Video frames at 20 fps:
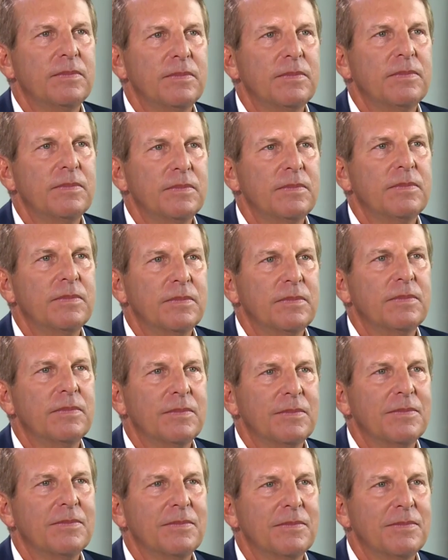the Trump
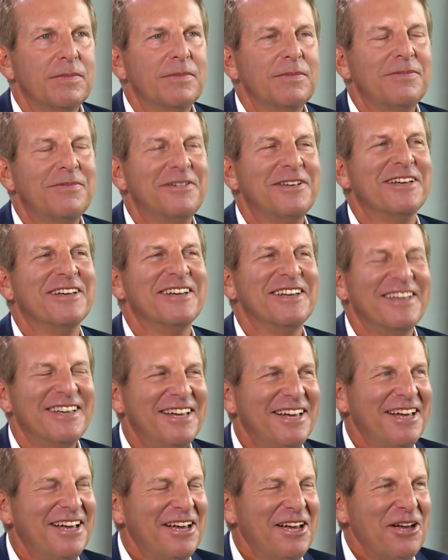administration?
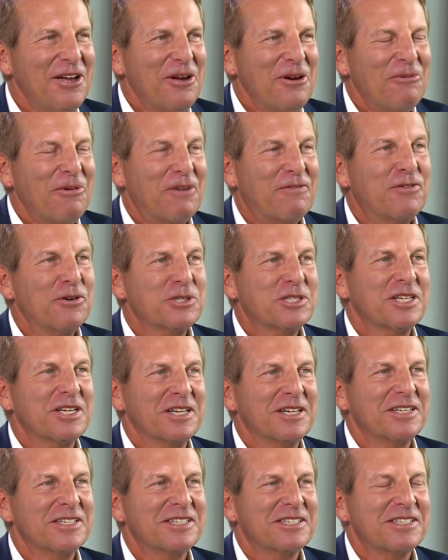Well, first
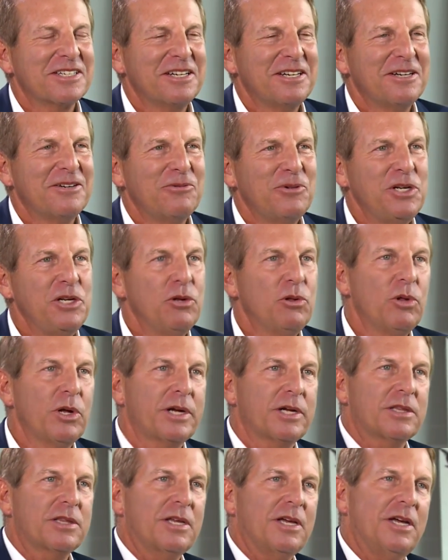thing is, when you
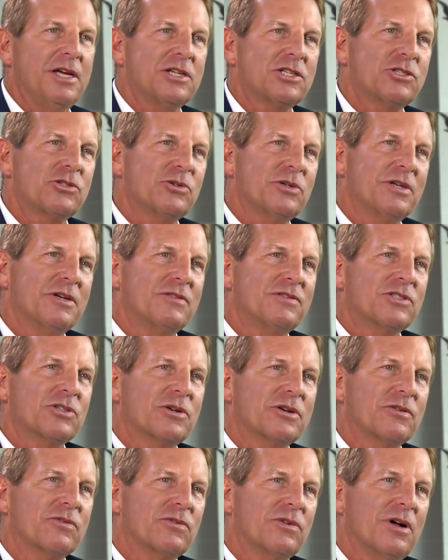look at the history of
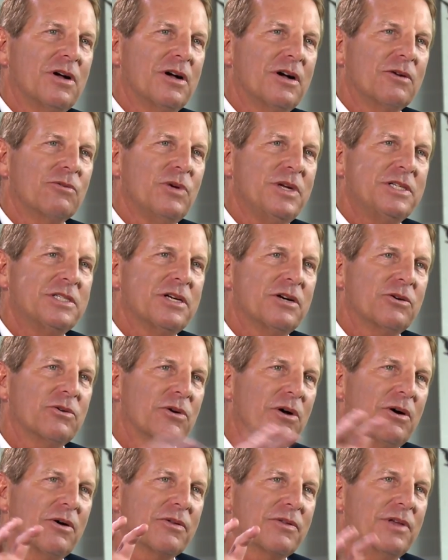sort of retail
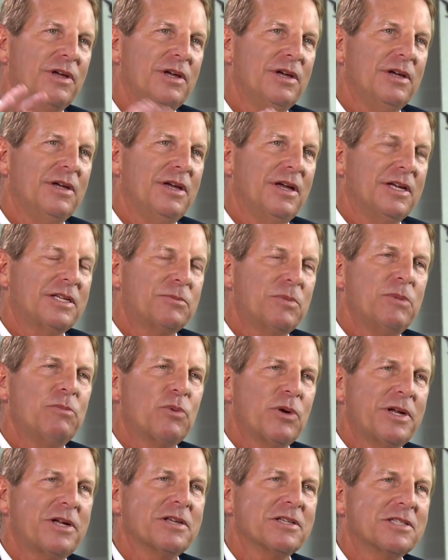growth, it's been
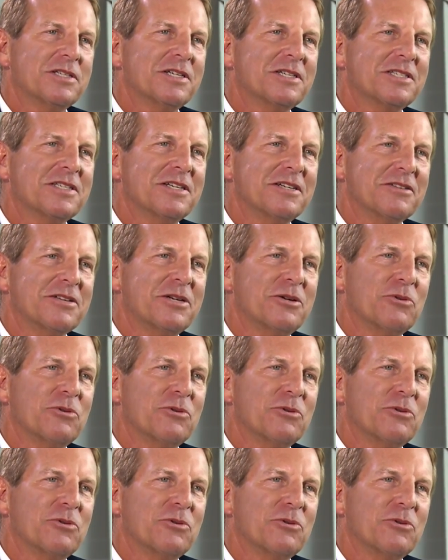pretty consistently